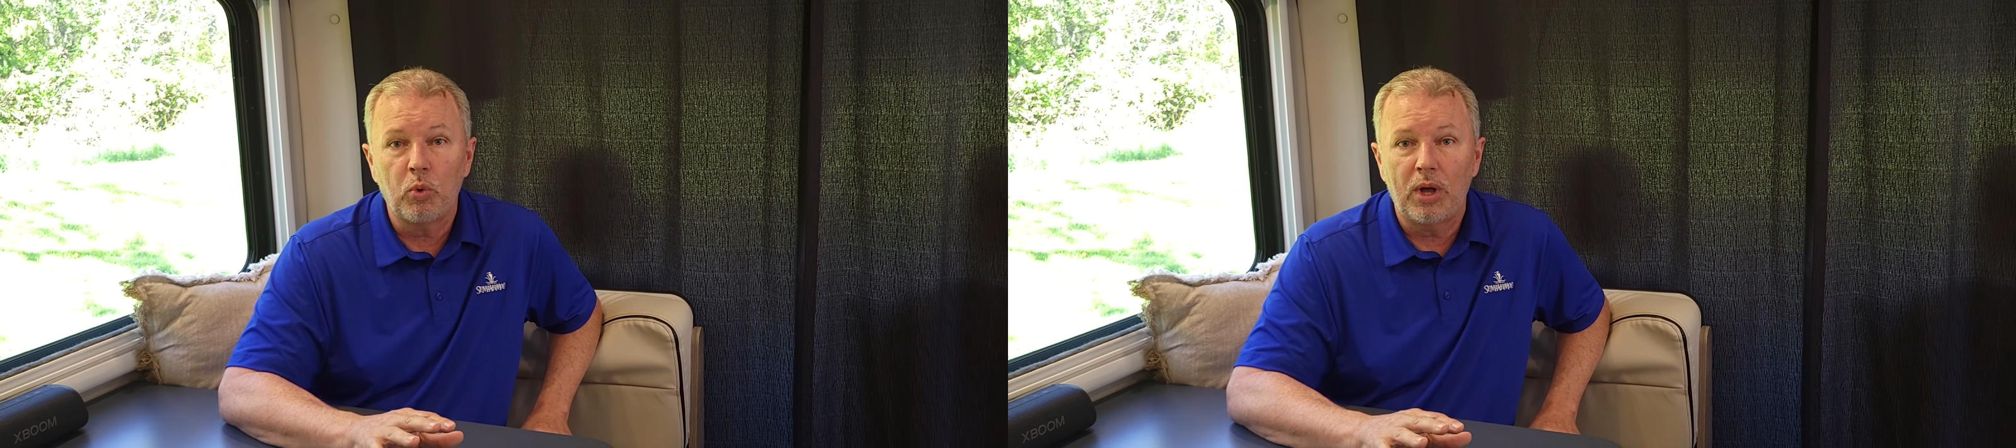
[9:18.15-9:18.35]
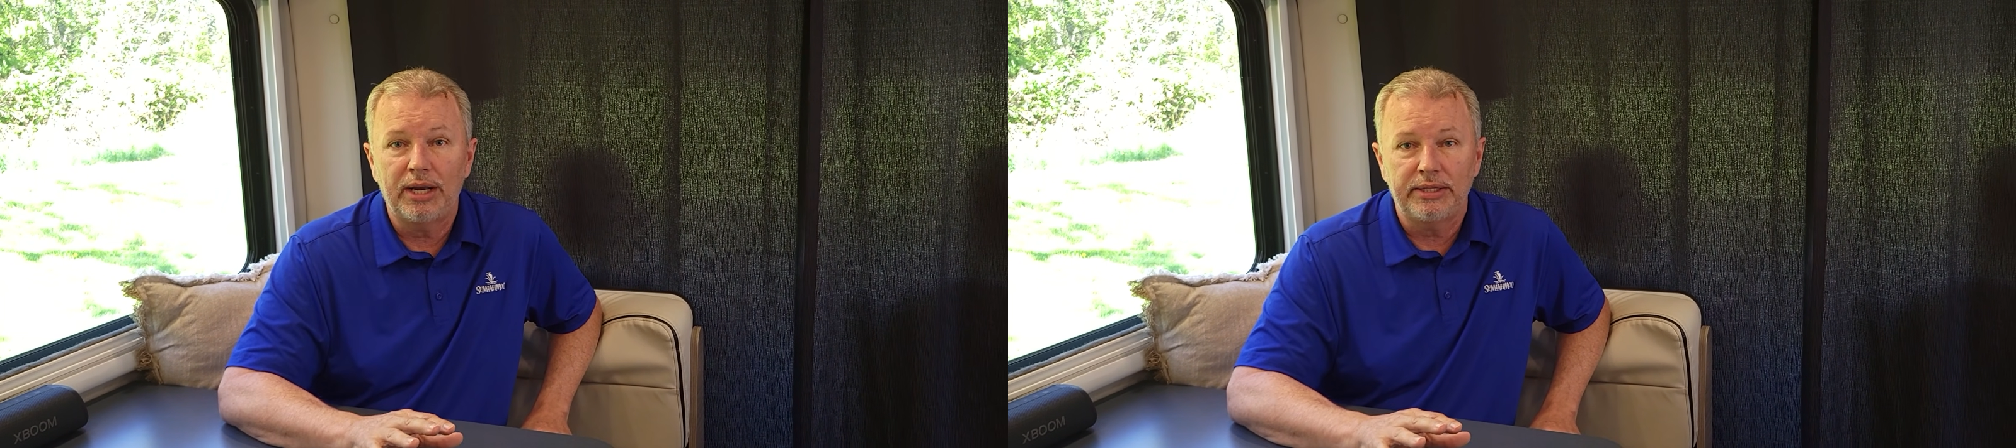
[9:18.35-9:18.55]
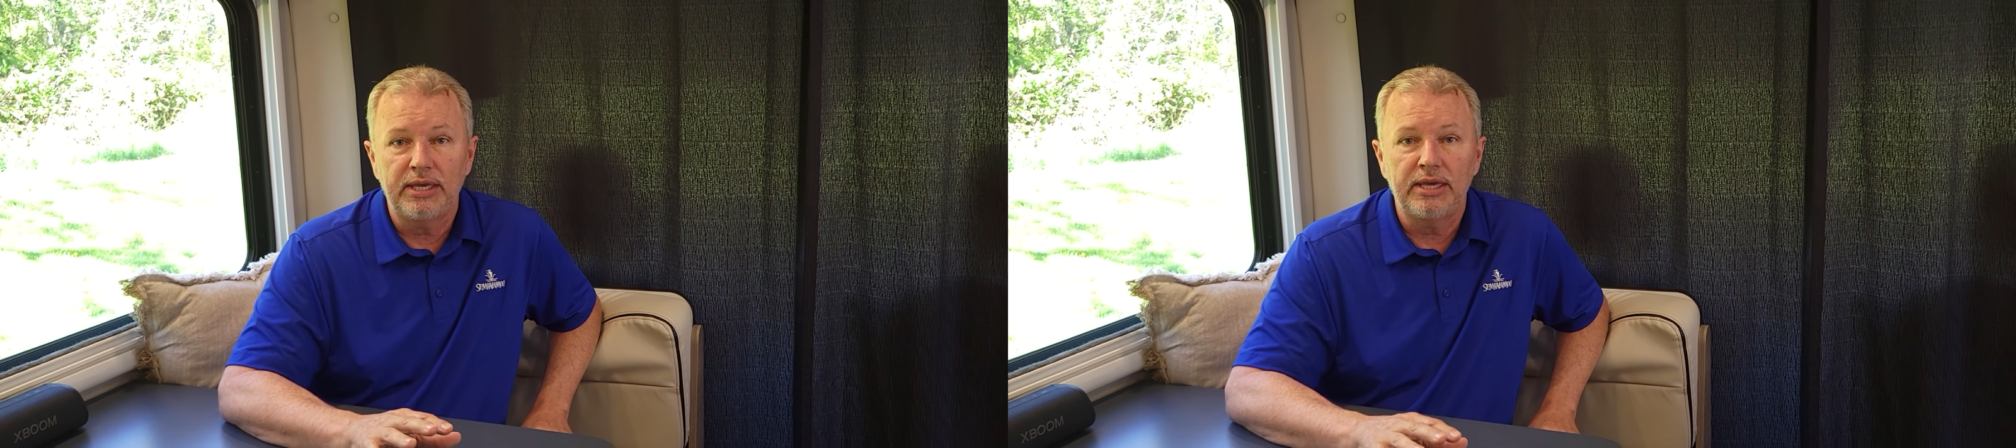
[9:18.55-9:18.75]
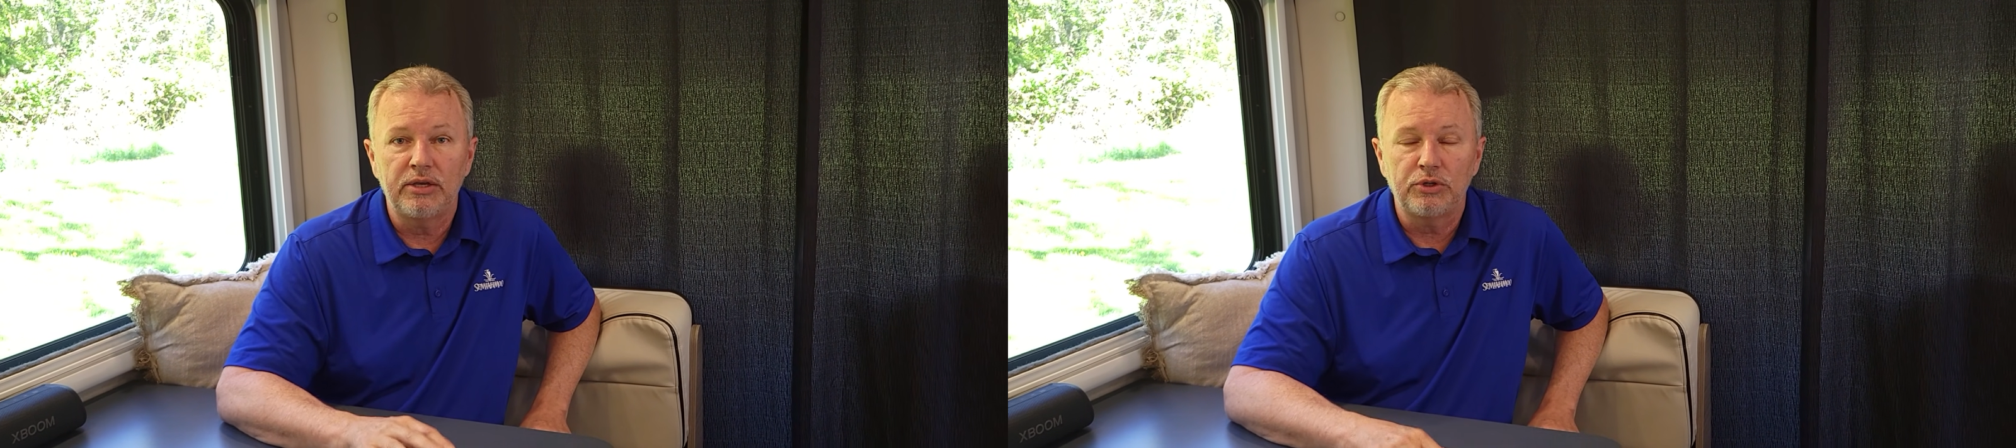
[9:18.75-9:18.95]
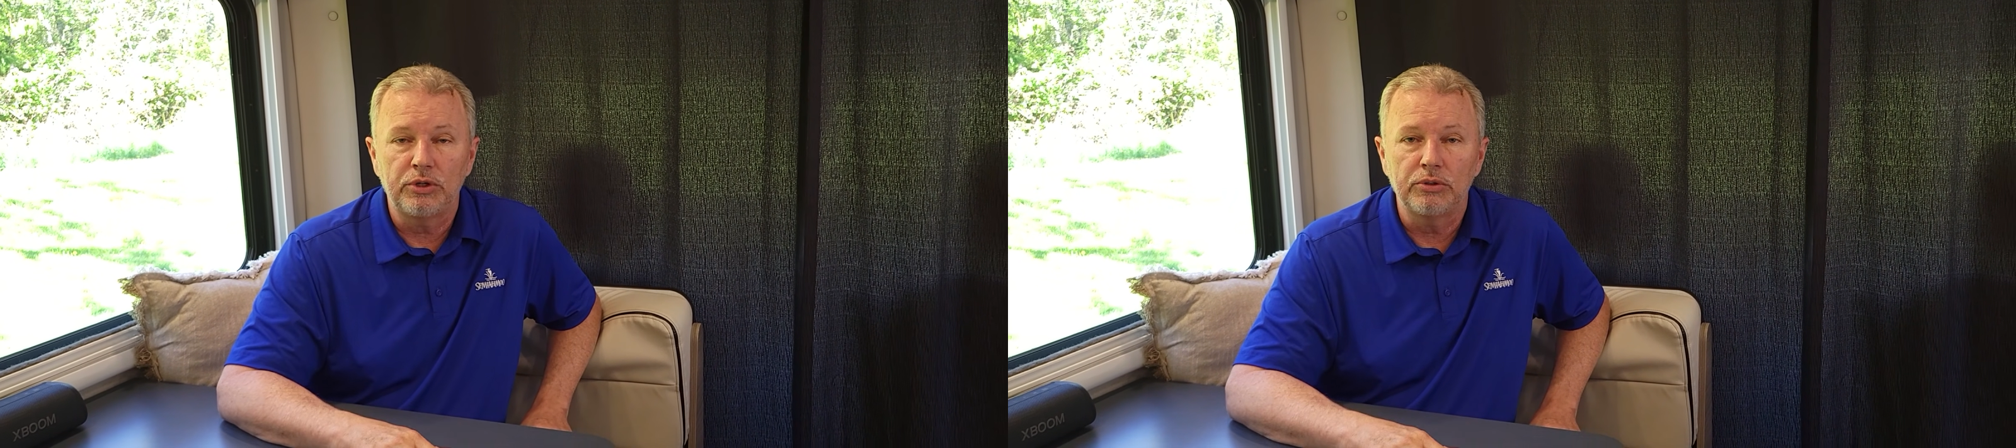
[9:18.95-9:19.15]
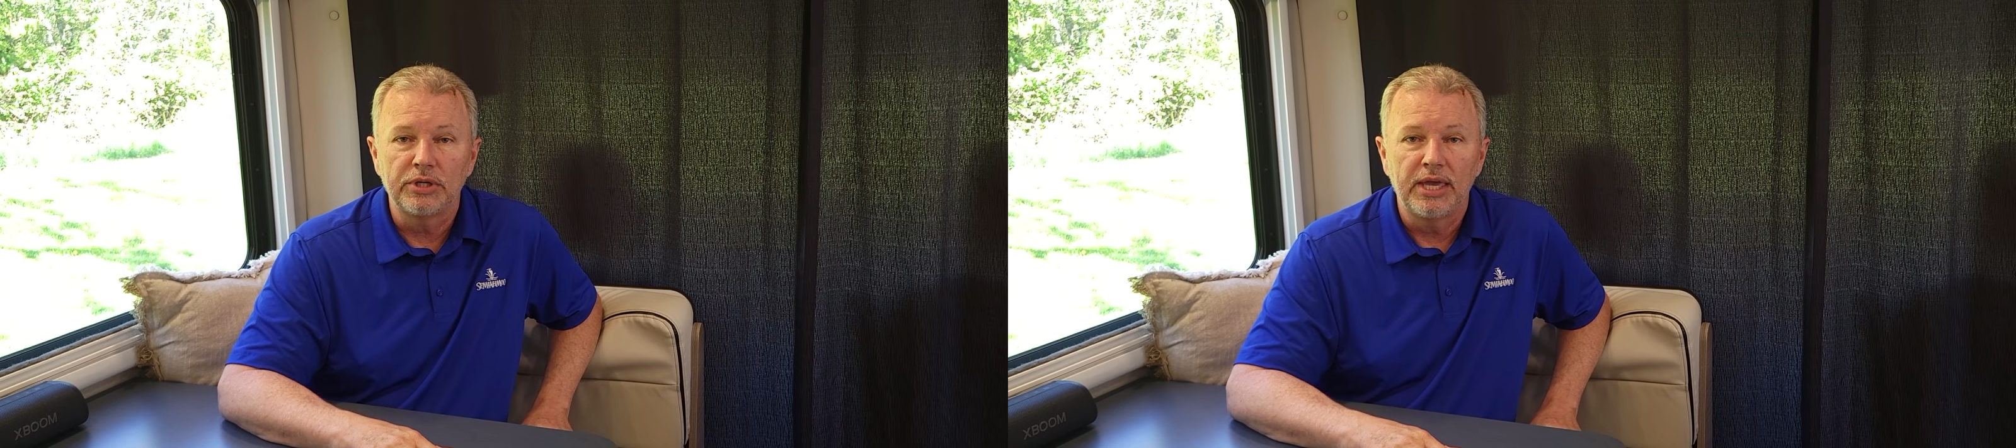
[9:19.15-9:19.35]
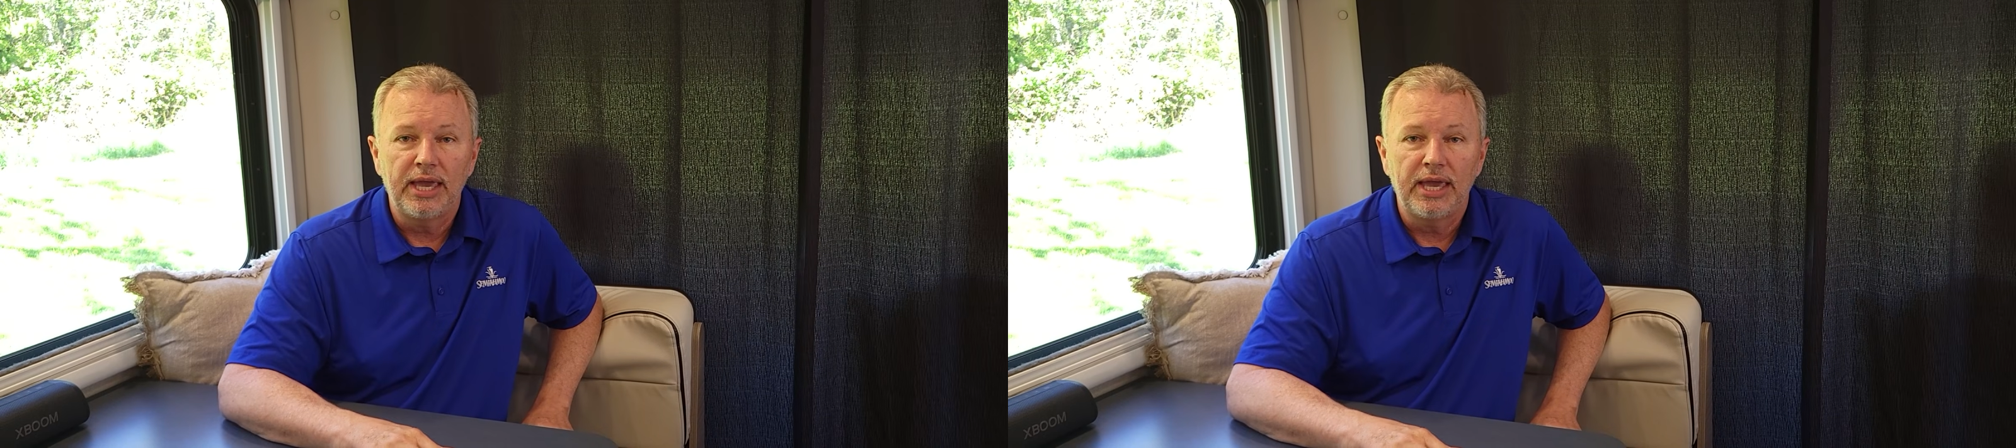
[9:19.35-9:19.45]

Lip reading: quality issues,